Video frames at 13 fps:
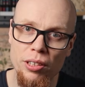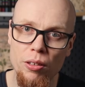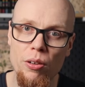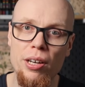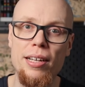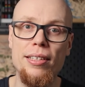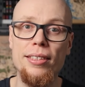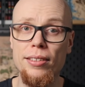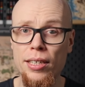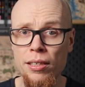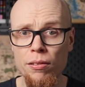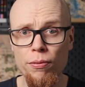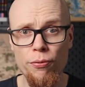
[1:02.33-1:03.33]
to look at a
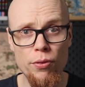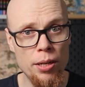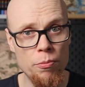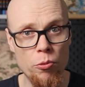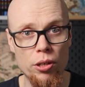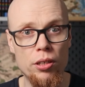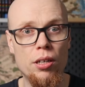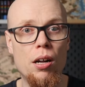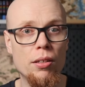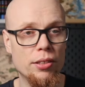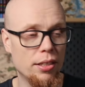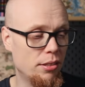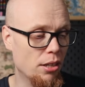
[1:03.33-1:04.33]
single framework
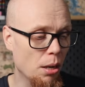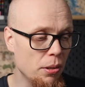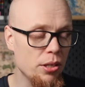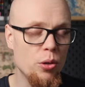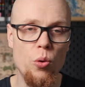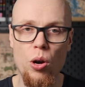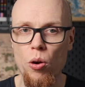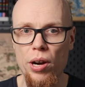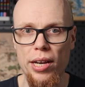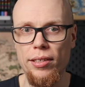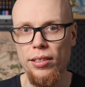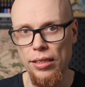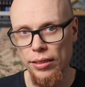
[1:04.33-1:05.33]
called the
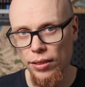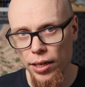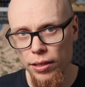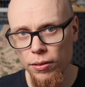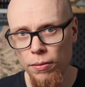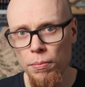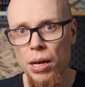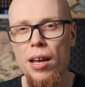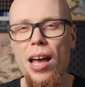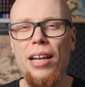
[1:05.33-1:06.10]
WOAC cycle